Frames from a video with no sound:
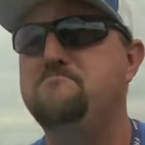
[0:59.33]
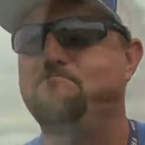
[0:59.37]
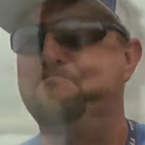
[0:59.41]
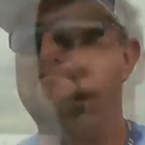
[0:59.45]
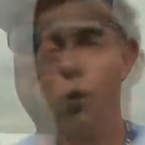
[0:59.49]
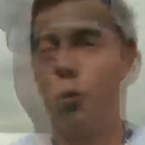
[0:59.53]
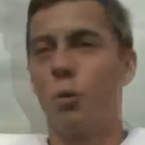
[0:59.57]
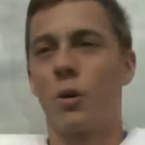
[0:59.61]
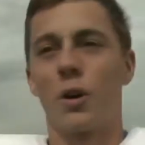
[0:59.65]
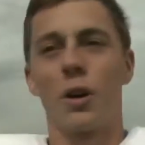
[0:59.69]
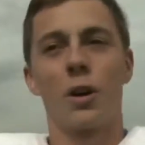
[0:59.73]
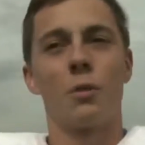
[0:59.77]

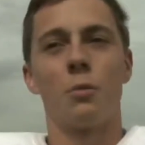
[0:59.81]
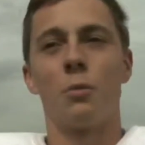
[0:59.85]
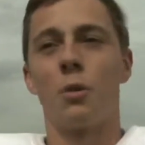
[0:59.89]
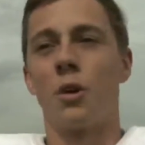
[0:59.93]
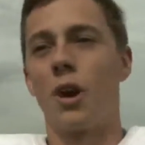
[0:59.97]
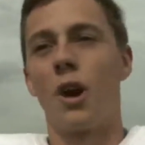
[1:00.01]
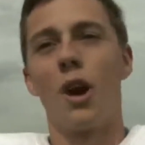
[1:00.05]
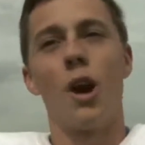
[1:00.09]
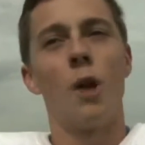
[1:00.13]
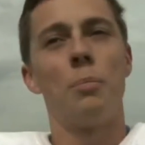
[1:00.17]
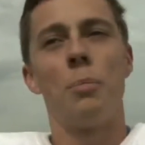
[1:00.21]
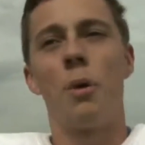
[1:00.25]
We're,
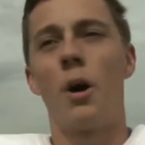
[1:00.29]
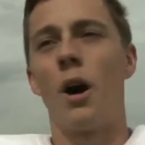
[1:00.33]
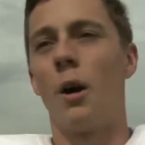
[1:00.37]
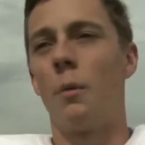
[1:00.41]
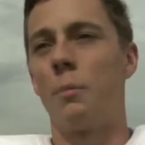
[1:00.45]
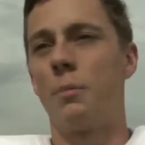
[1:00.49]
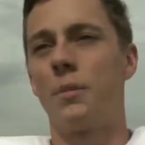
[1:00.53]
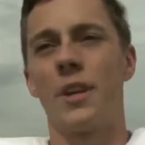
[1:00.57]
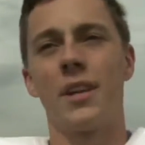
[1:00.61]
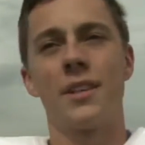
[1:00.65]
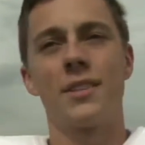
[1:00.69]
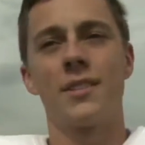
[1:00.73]
we're all
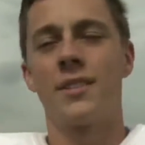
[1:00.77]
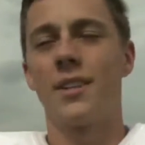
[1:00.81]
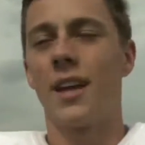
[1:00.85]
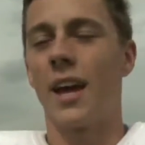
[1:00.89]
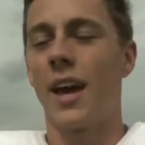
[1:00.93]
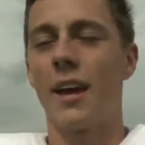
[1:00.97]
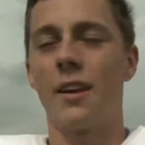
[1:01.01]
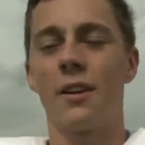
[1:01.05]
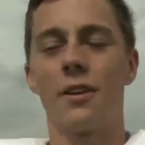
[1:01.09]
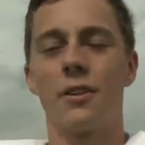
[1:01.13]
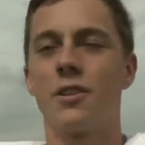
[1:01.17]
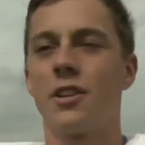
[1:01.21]
pumped. It's
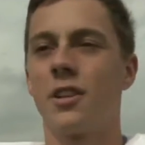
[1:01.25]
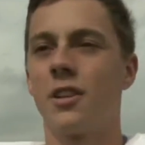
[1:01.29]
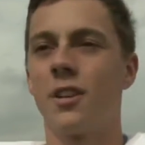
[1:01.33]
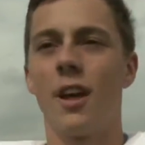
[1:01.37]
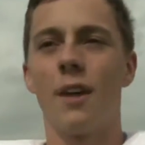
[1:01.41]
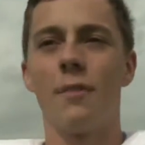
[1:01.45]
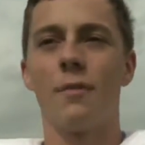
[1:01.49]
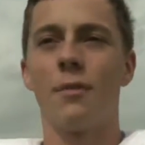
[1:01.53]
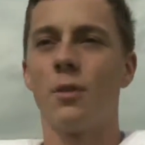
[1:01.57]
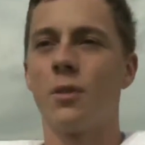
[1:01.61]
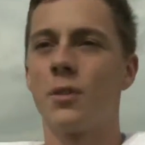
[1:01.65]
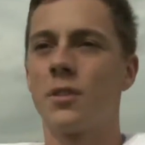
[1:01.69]
the energy
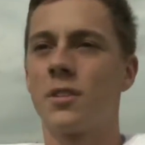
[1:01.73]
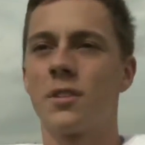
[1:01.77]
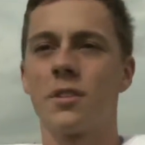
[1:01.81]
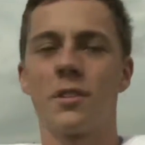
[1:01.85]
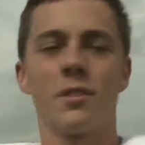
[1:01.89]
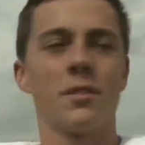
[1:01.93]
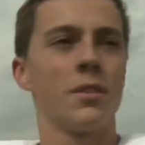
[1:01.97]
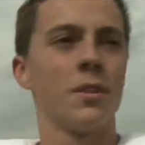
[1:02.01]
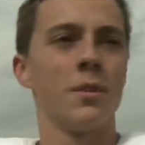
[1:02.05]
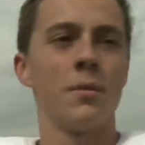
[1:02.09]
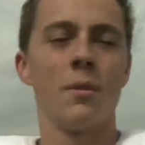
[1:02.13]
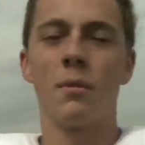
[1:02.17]

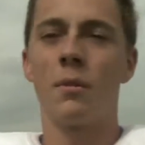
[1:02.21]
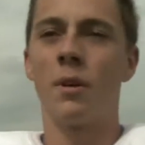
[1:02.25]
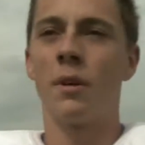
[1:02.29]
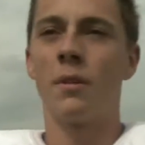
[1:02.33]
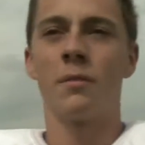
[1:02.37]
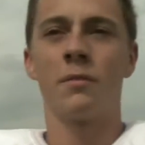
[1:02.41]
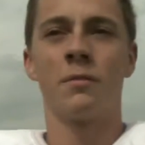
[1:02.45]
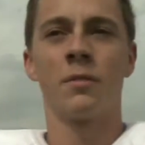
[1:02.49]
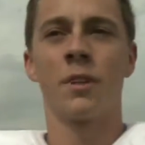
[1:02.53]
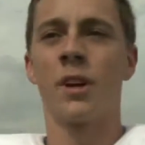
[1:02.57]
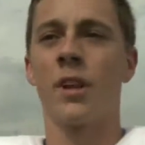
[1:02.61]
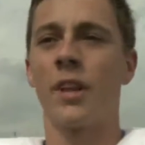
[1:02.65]
levels
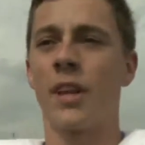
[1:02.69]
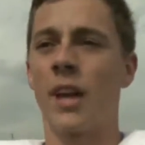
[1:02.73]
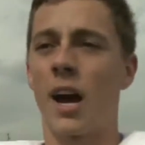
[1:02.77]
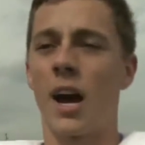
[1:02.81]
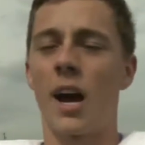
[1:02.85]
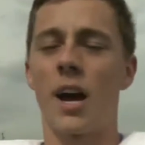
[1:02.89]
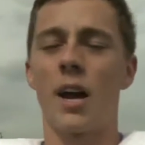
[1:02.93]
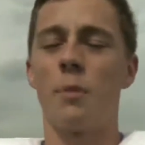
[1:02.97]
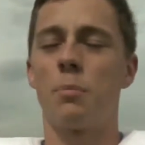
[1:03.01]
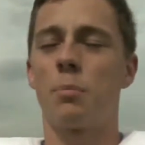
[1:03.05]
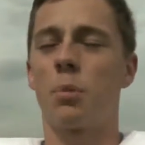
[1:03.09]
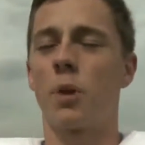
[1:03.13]
really
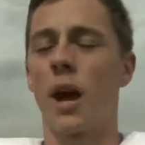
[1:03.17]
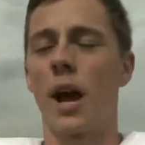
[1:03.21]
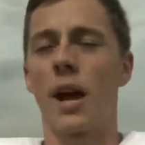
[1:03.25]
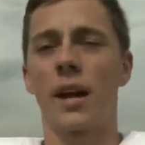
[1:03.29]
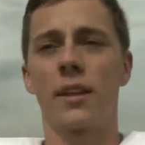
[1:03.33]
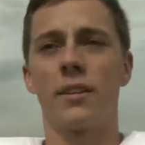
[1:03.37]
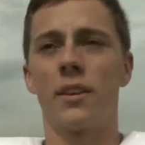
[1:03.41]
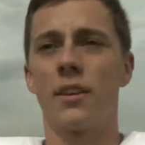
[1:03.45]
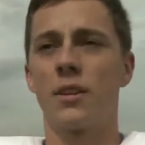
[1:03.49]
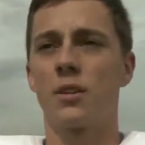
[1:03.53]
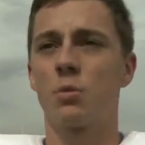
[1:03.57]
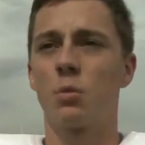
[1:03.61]
high at
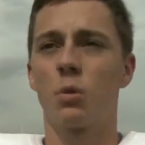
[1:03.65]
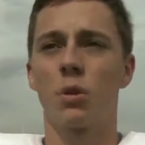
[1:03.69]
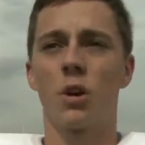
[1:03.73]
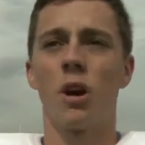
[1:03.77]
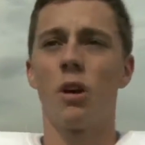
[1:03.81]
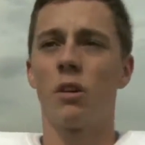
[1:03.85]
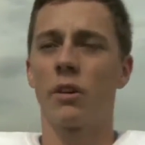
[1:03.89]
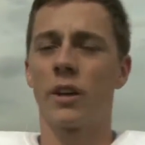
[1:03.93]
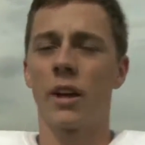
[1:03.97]
practice. We're all